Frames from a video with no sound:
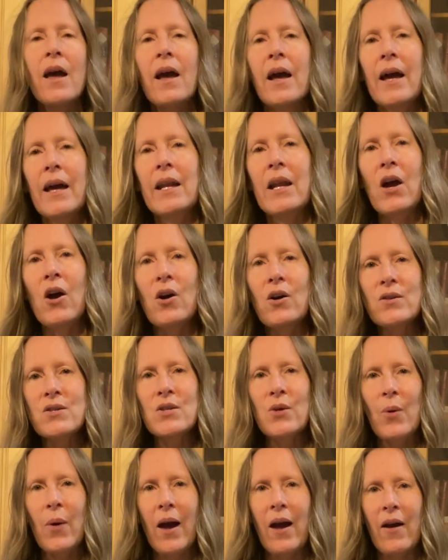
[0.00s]
And I
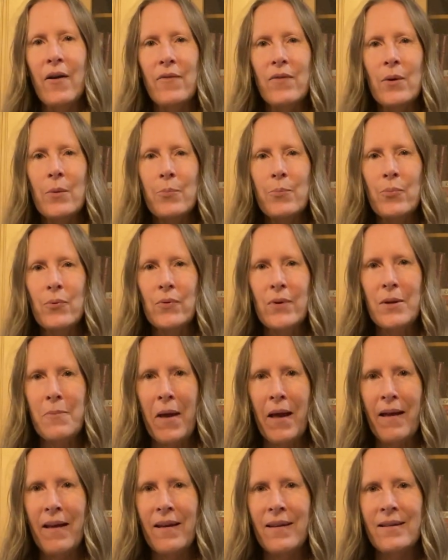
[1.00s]
also have the
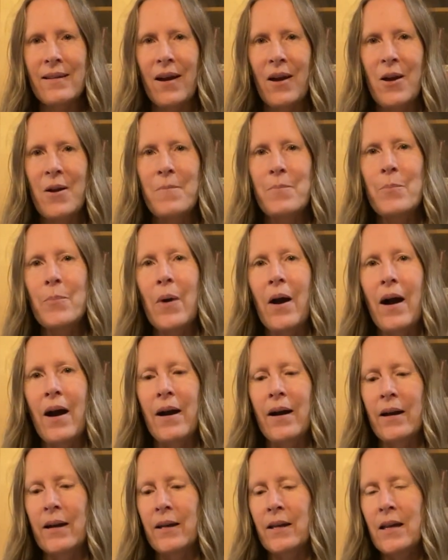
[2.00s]
pre-made
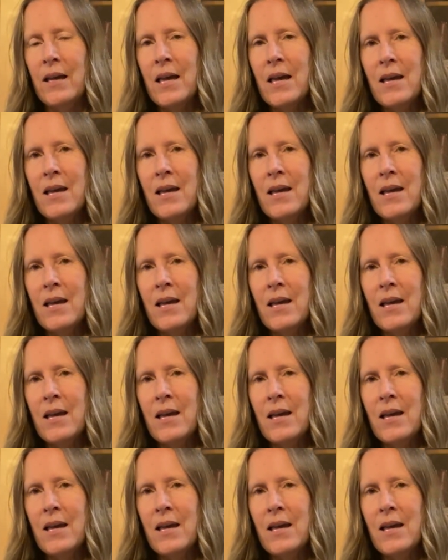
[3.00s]
pie,